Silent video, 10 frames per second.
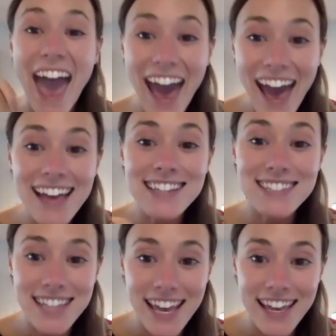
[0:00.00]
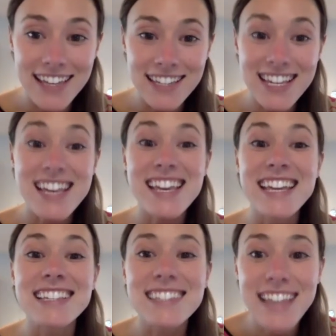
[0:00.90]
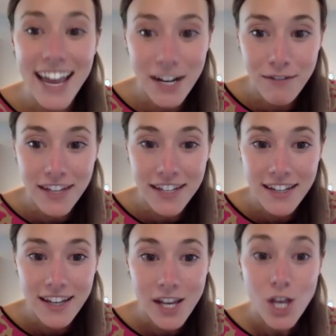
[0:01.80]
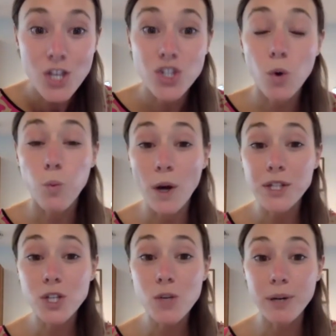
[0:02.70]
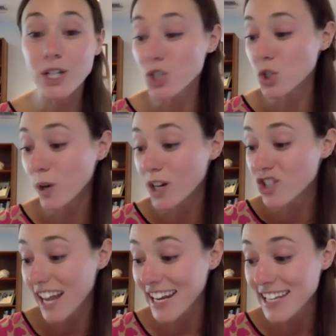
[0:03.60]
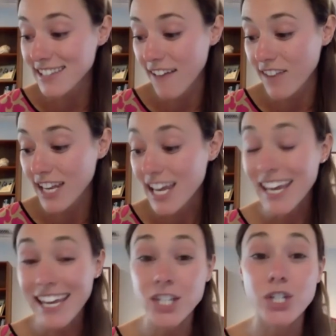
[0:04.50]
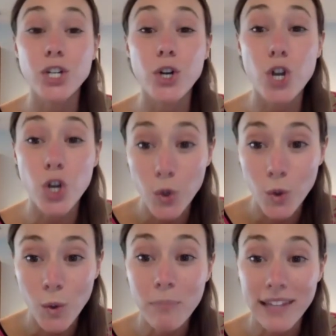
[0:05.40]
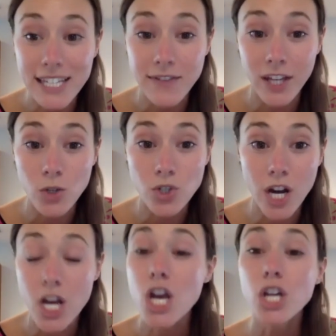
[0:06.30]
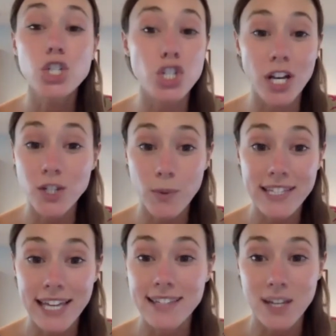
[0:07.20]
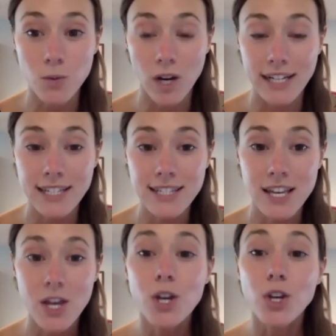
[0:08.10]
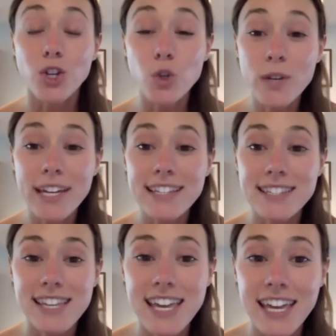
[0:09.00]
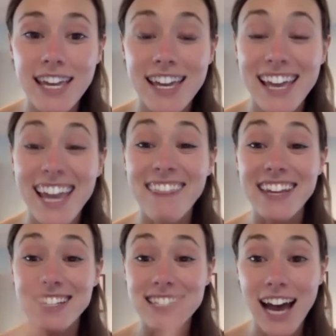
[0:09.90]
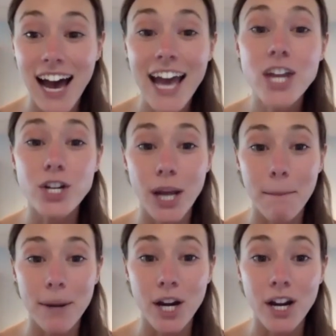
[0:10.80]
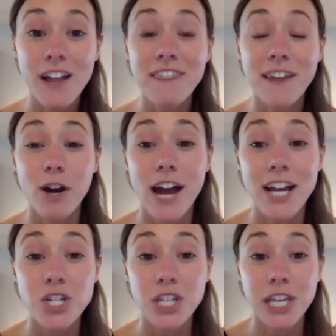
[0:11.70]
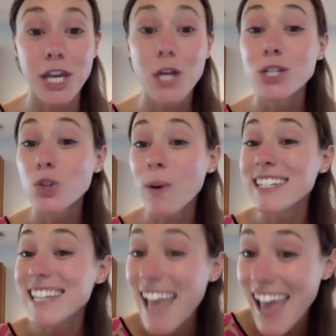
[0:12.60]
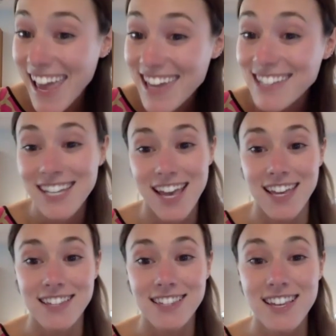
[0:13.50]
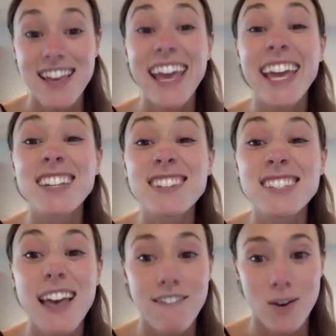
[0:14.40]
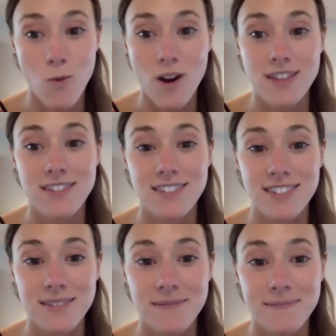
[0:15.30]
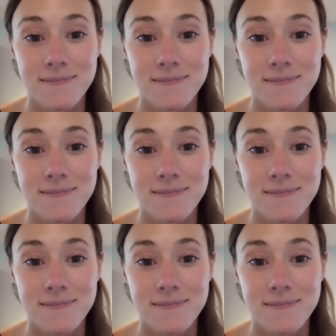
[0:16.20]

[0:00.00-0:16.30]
has tens inside of it. So once you put 287 into your new place value chart, just with tens and ones, you can see in the entire number, there are actually 28 tens and 7 ones.